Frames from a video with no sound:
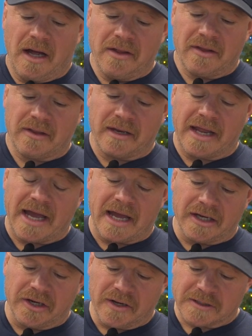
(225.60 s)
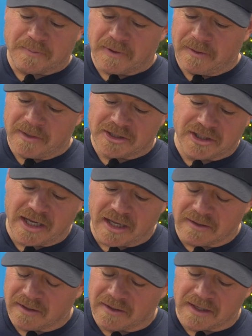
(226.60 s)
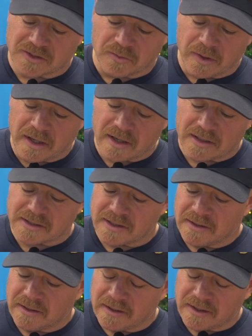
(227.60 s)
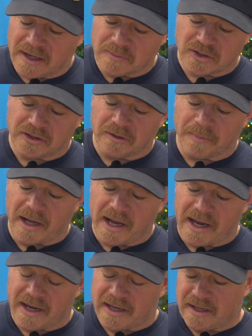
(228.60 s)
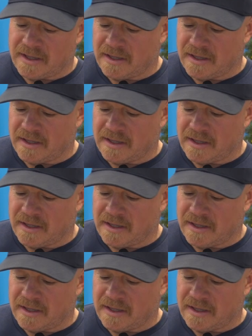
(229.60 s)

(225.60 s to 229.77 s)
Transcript: Other than that, you know, that's pretty much it. The thing works, comes with your bike.